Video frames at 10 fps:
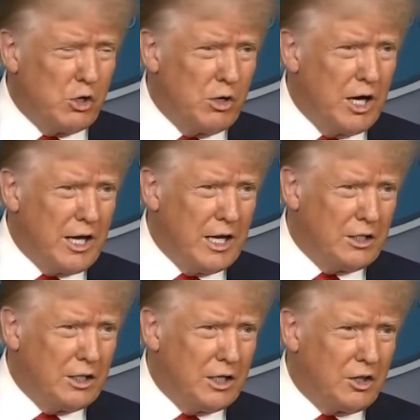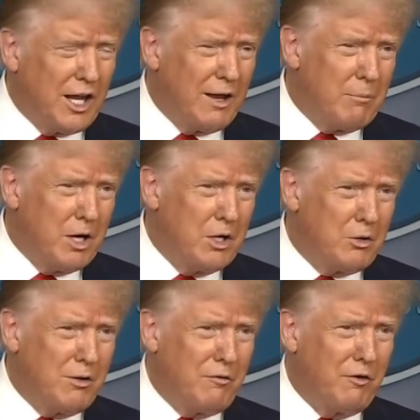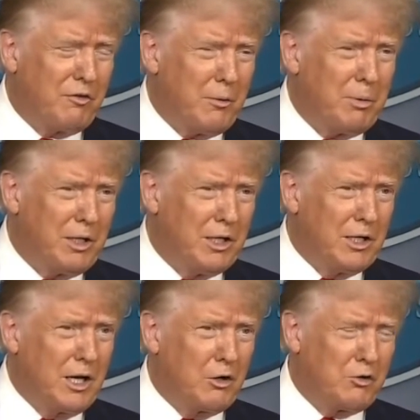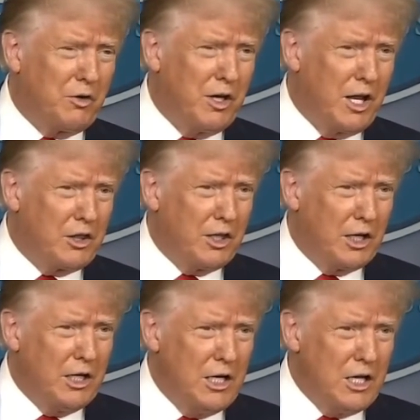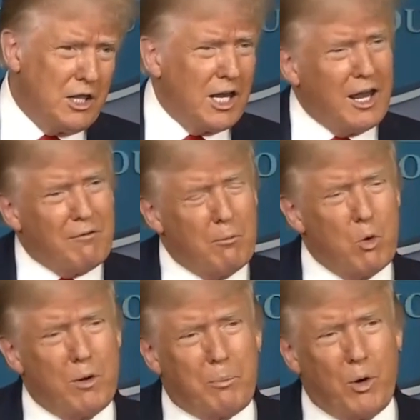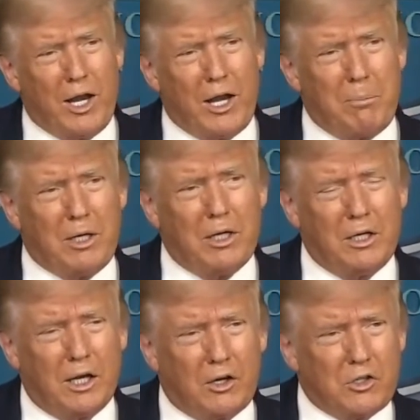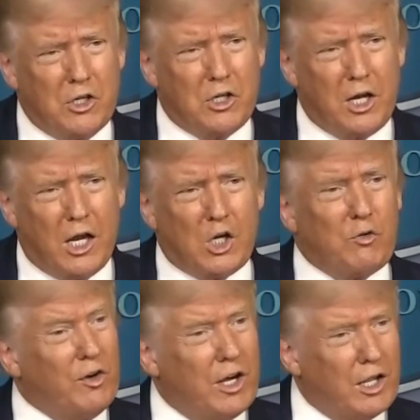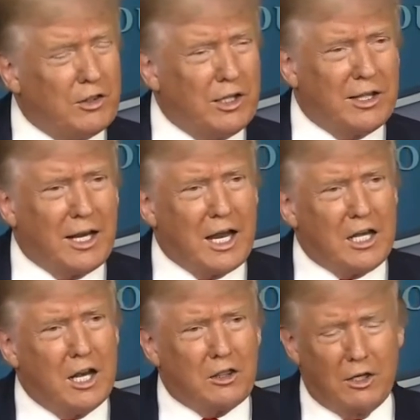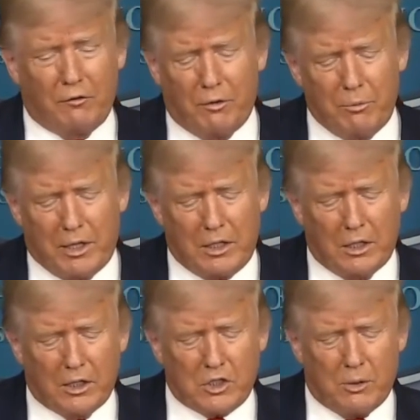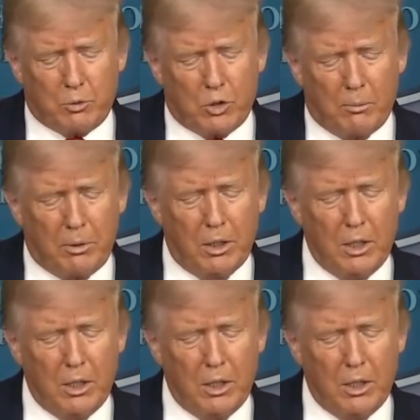And I ended it. They gave him $150 billion for nothing. They gave him $1.8 billion in cash for nothing. They got nothing from that deal except trouble.